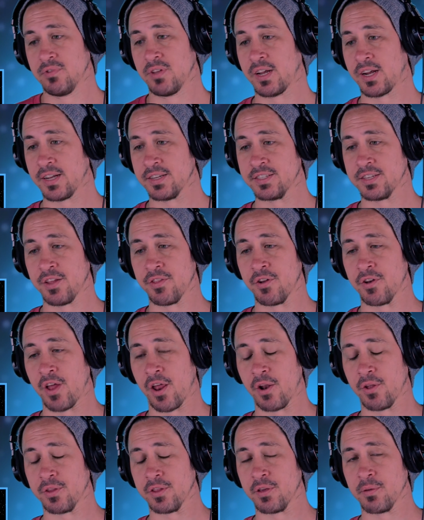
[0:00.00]
like I said, they're
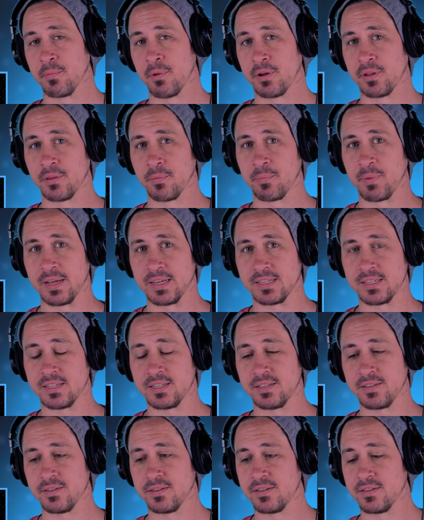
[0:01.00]
not only among the
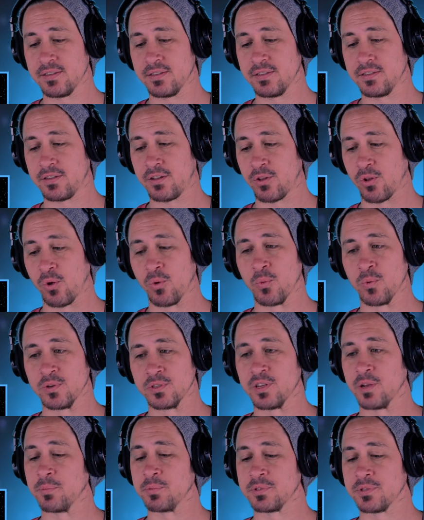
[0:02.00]
best Clone
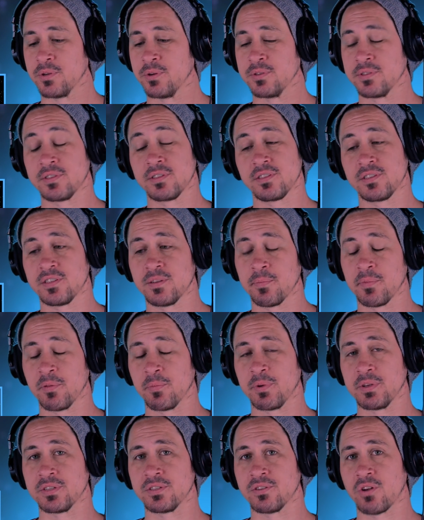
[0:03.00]
Wars episodes, this is some of
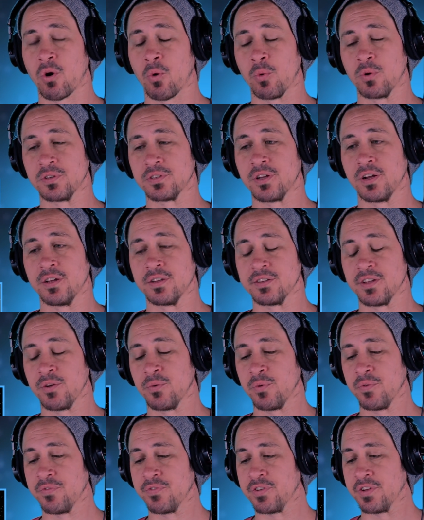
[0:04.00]
the best Star Wars
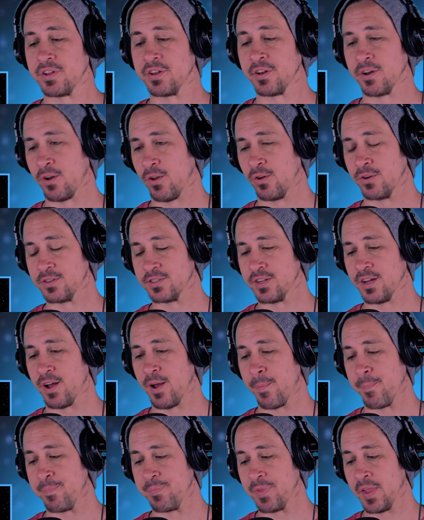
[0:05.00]
content we've seen in a long
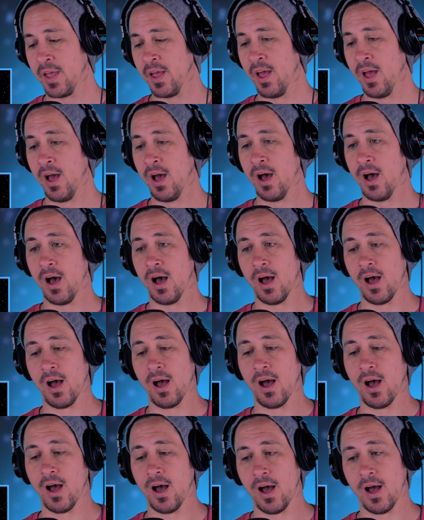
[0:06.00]
time.
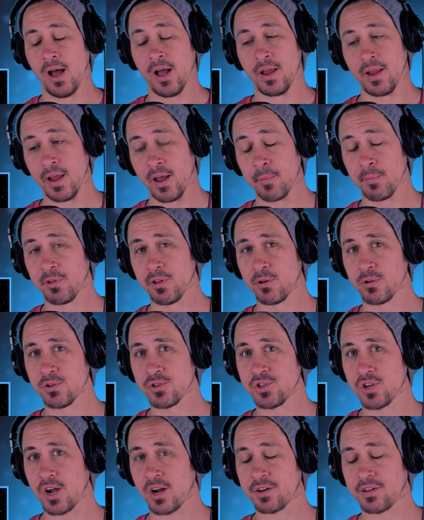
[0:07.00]
I am a little
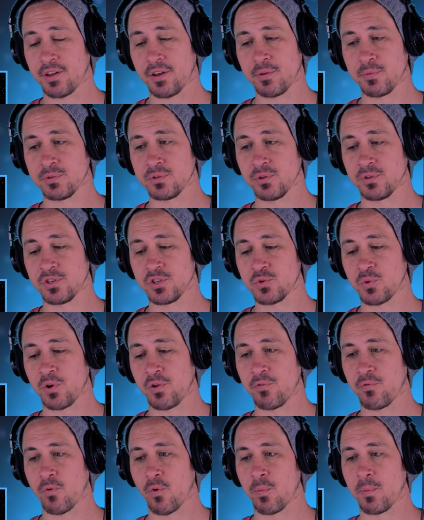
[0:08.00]
shocked that it was only
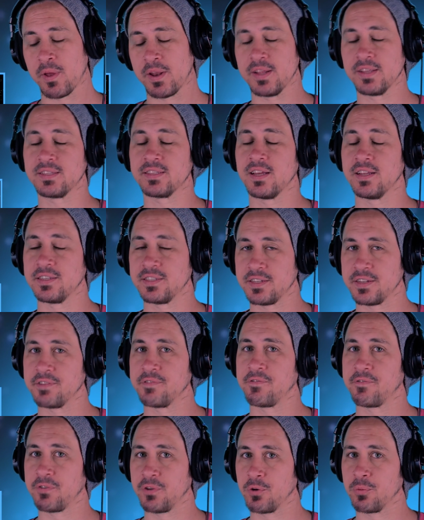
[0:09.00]
24 minutes. That
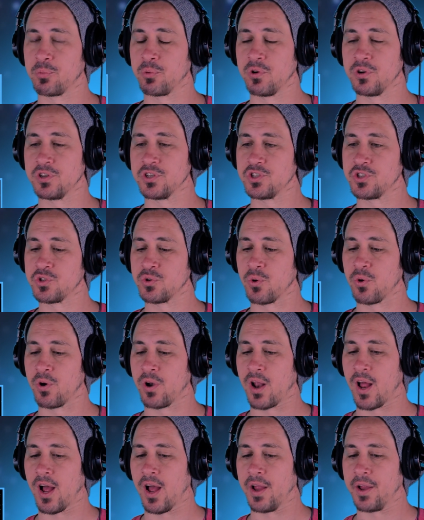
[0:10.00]
did feel pretty
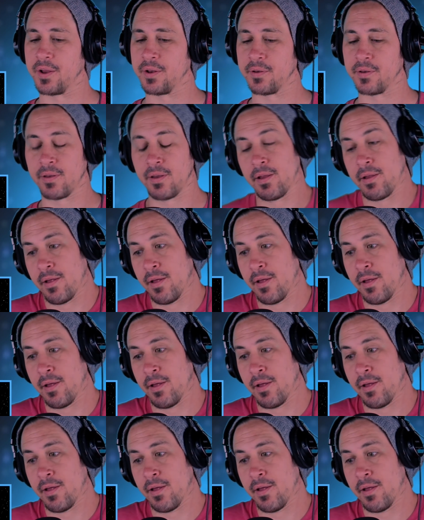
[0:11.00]
short. I